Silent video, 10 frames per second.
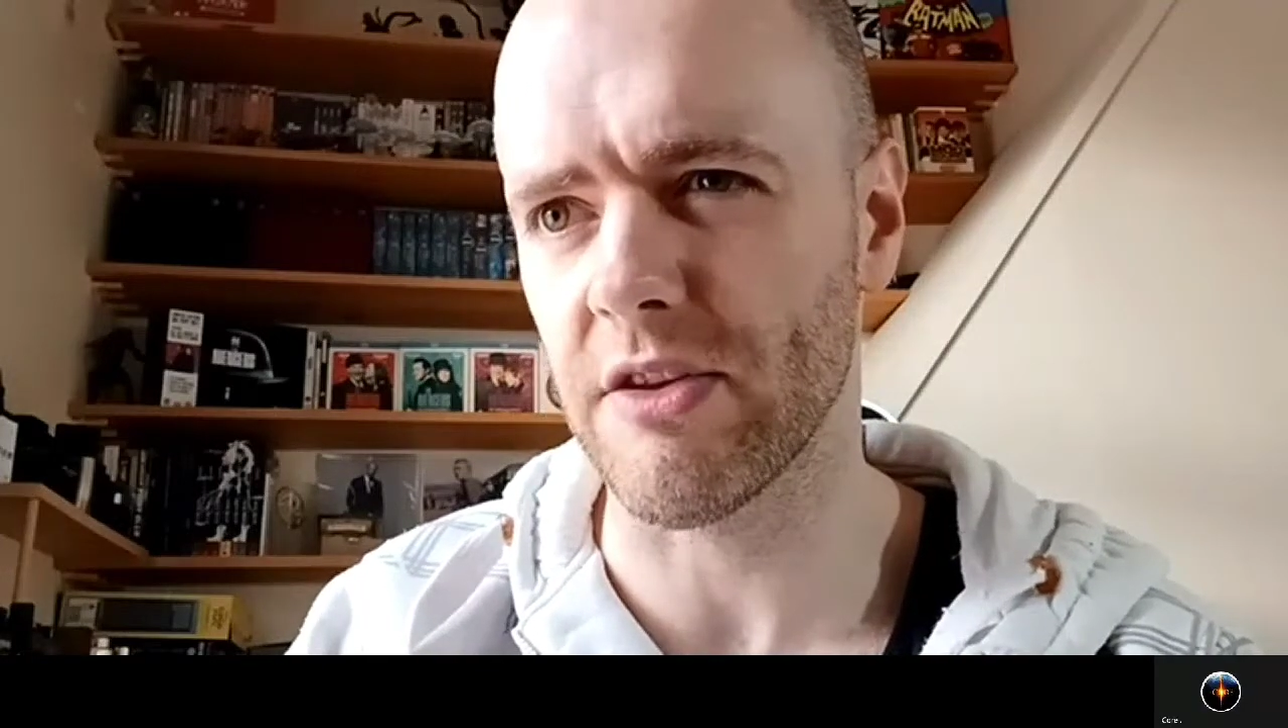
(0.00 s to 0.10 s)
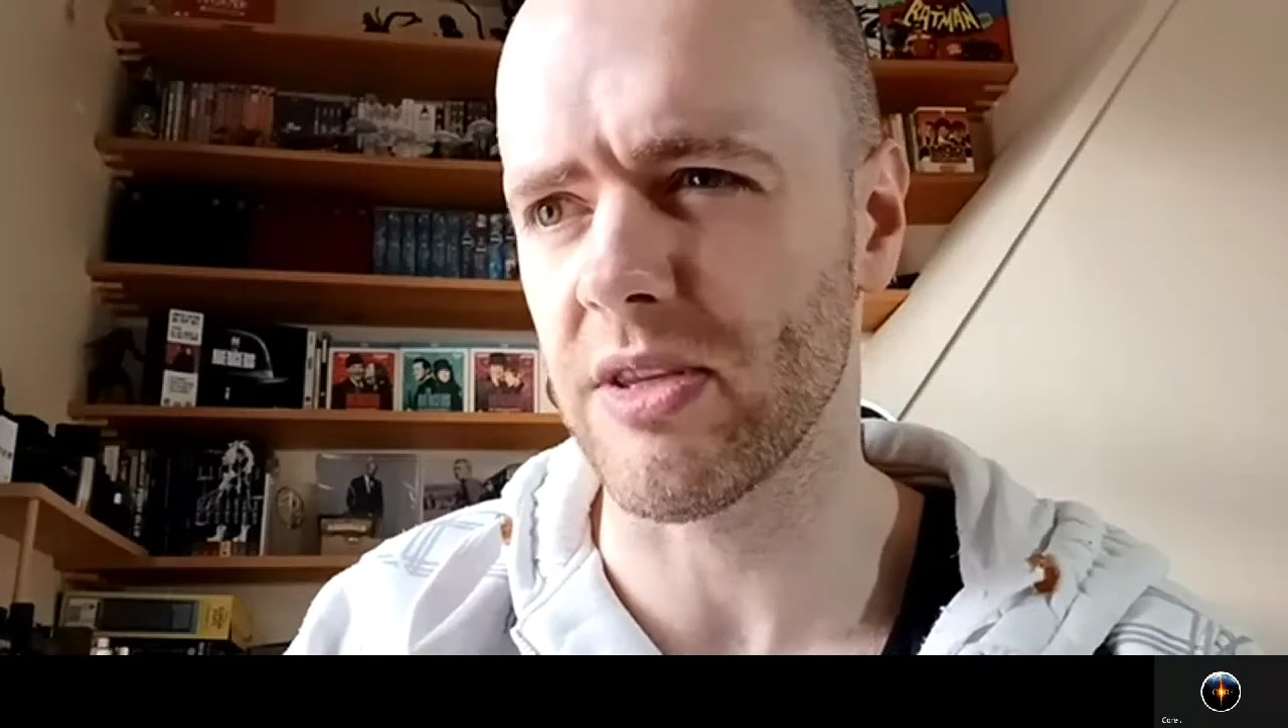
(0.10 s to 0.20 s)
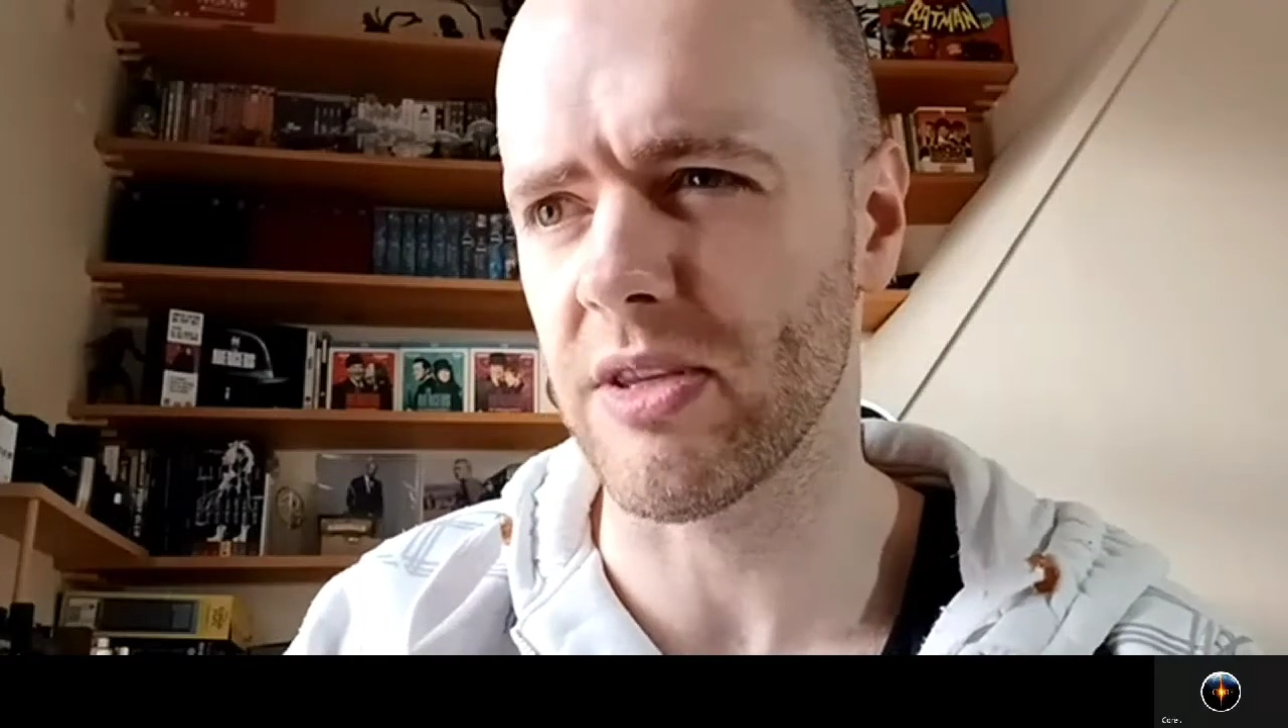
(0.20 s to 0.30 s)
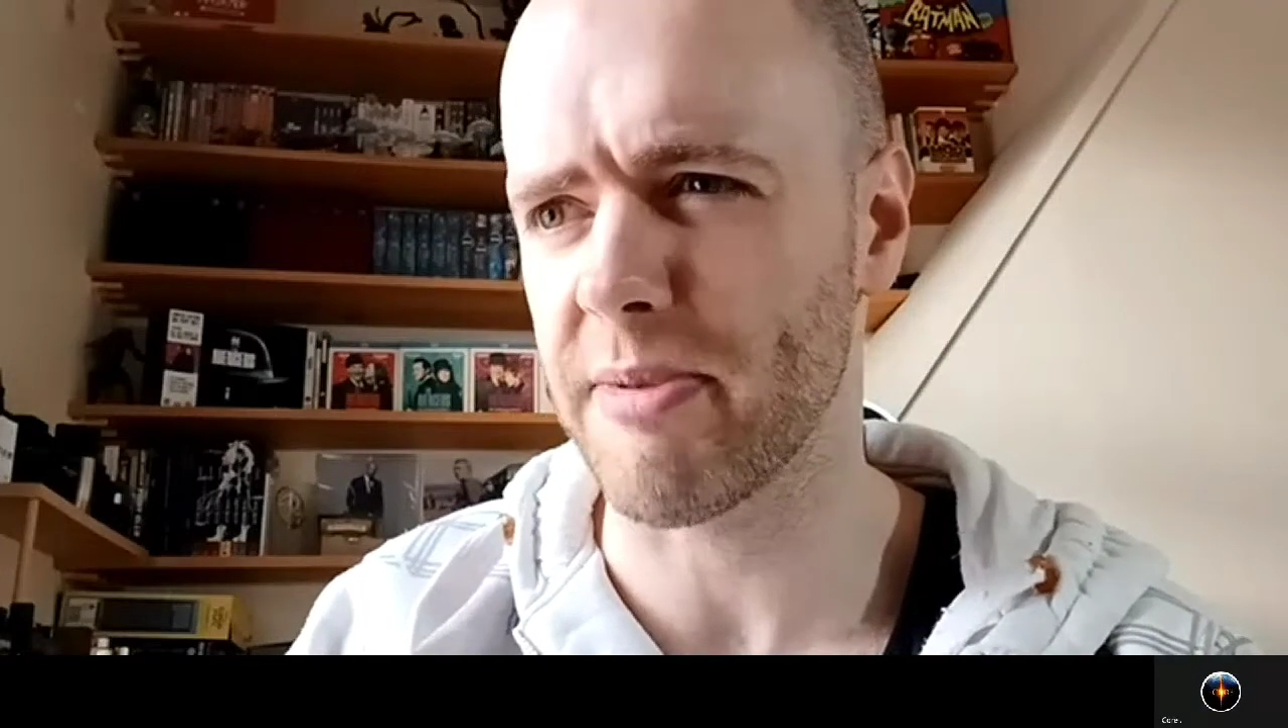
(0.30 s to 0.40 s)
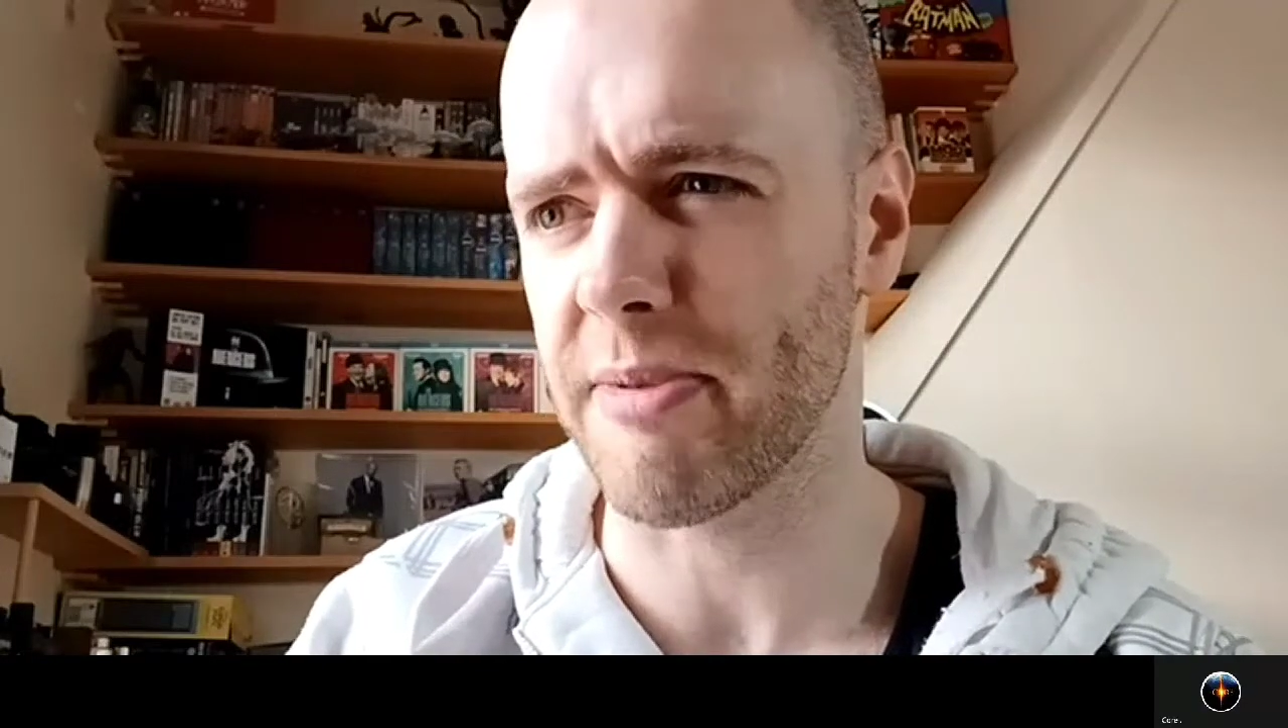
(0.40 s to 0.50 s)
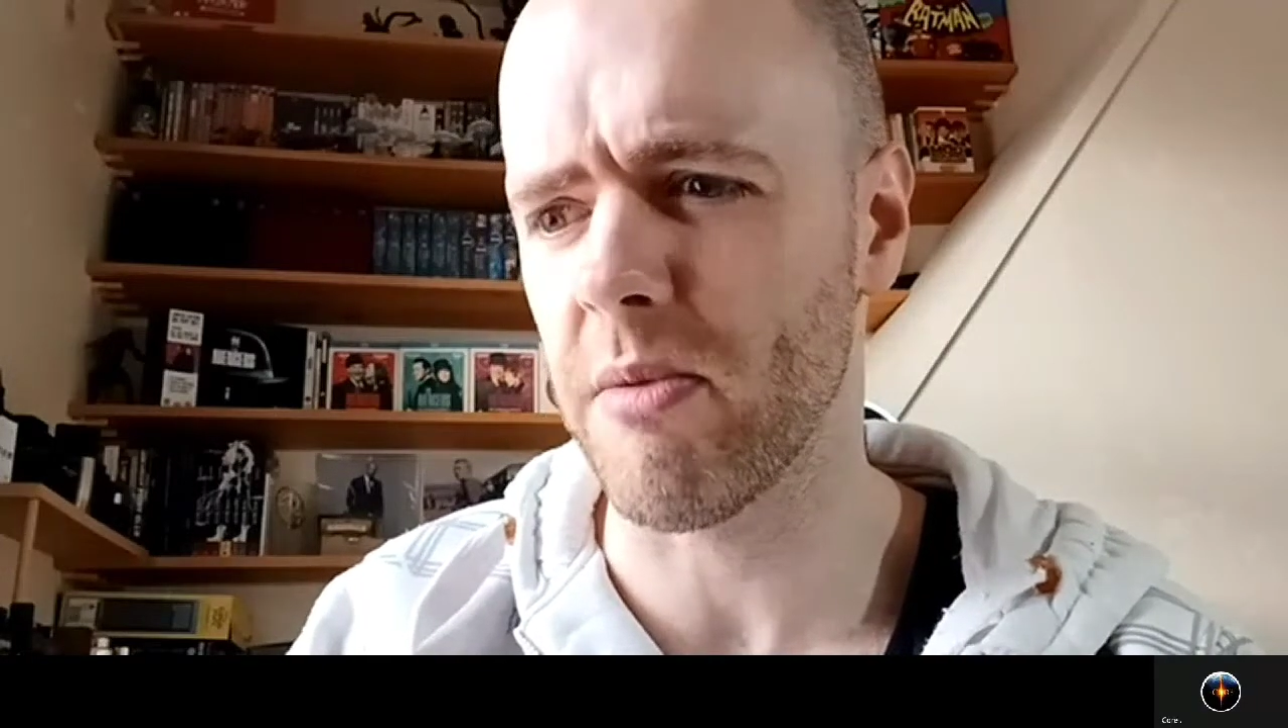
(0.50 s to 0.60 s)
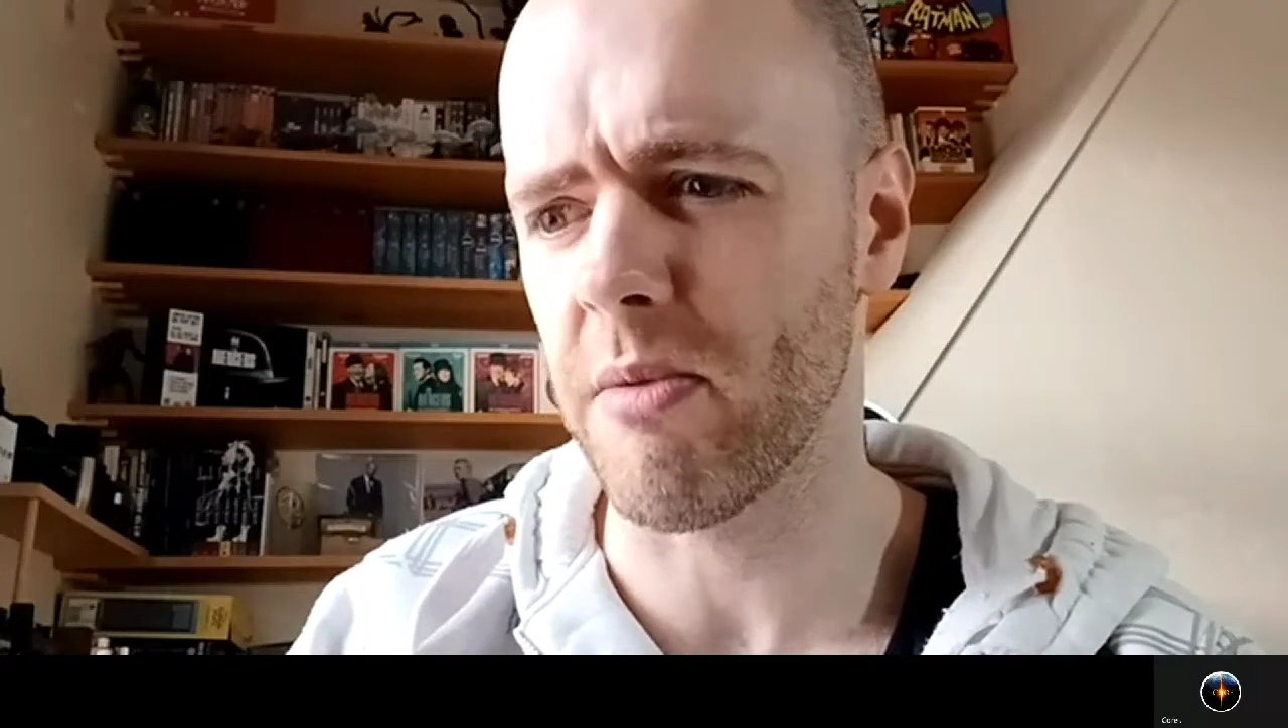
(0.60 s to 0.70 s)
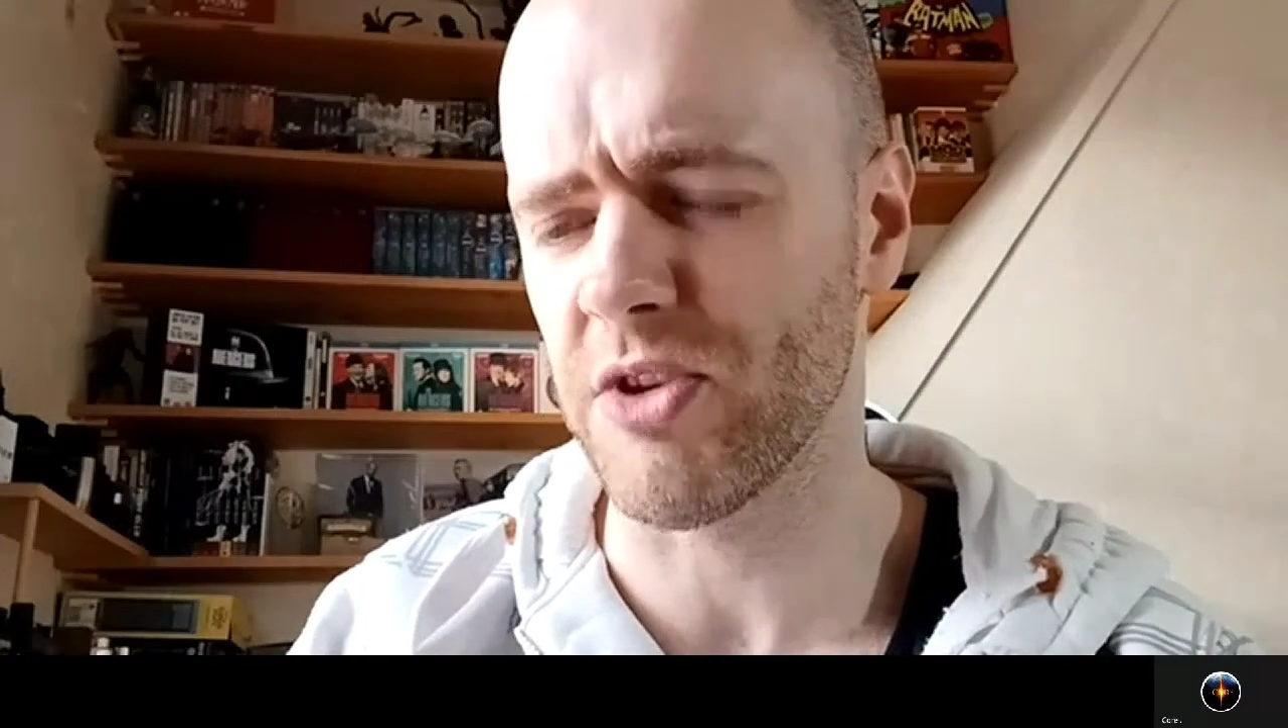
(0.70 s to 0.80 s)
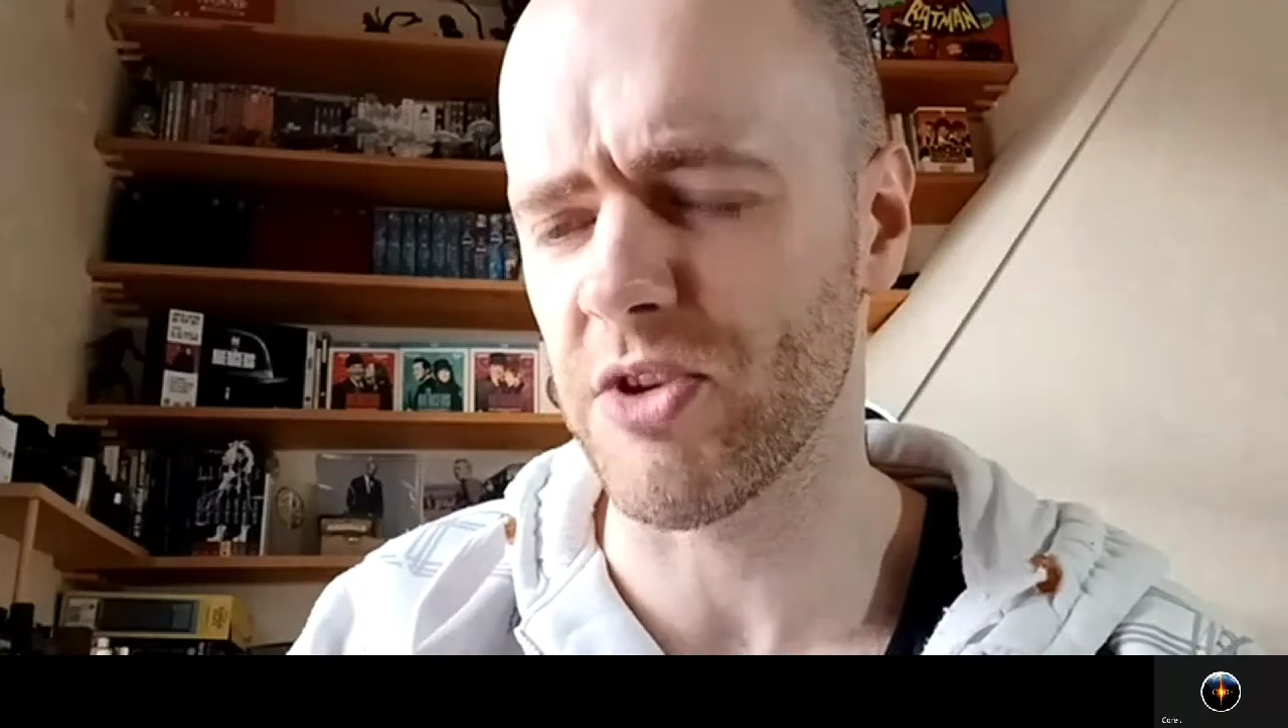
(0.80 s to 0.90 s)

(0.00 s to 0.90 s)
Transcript: transparent one,